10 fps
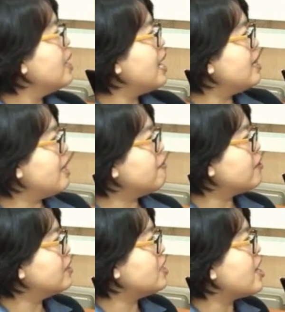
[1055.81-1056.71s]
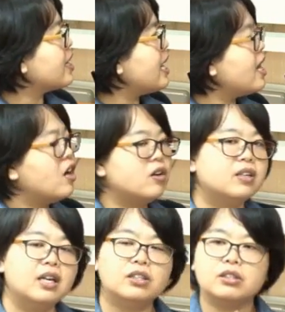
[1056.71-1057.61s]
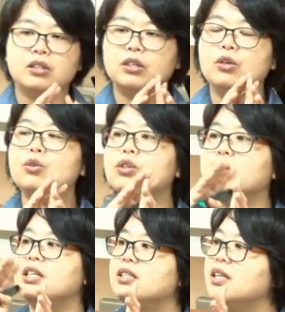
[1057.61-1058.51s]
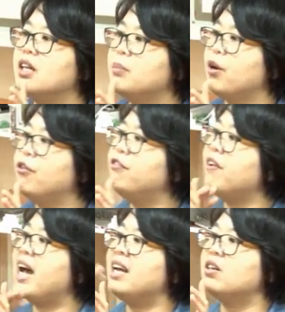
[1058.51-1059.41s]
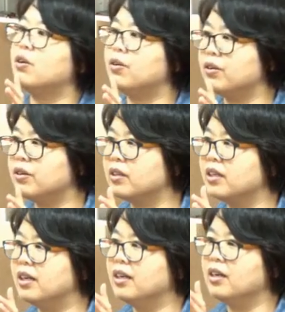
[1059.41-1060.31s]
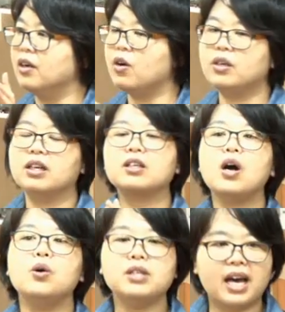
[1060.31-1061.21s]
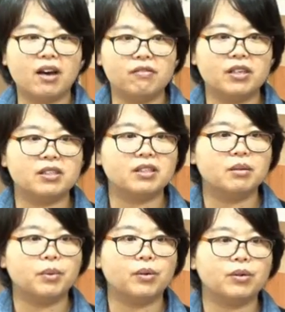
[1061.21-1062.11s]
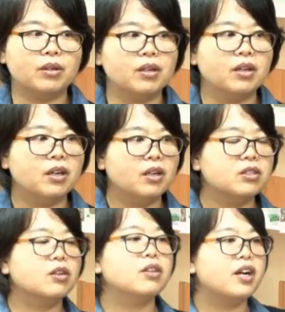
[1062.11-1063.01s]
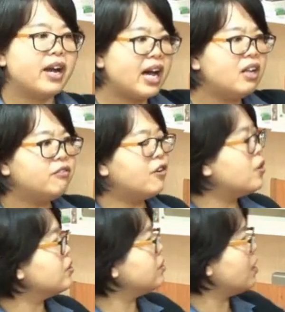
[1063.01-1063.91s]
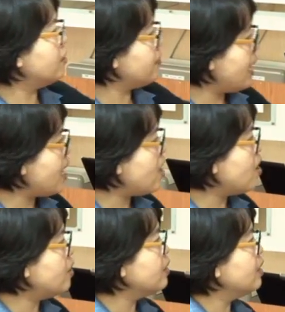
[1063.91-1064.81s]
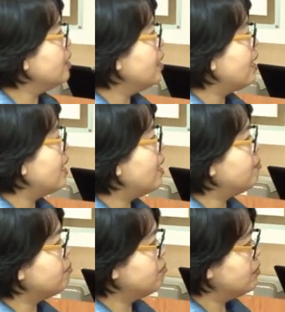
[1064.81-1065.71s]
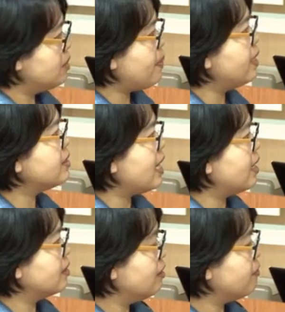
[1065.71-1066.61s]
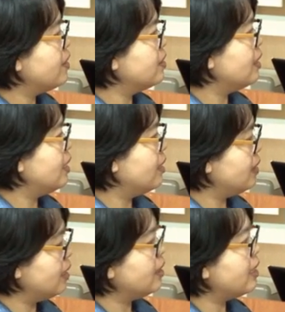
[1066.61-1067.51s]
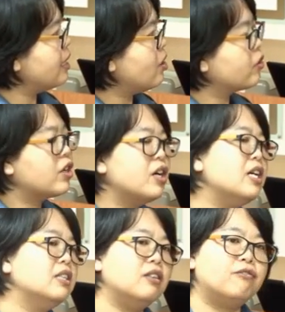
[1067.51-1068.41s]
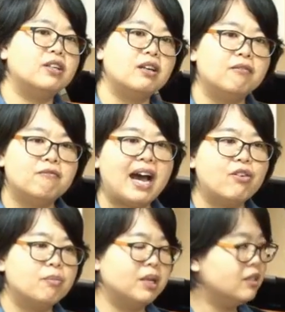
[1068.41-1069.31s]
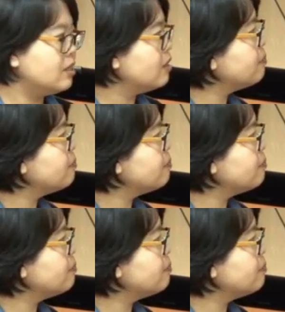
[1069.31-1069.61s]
And then for dark L, it's usually syllable final, or the coda of the syllable. So there are allophones of L, depends on different, they occur in different environments.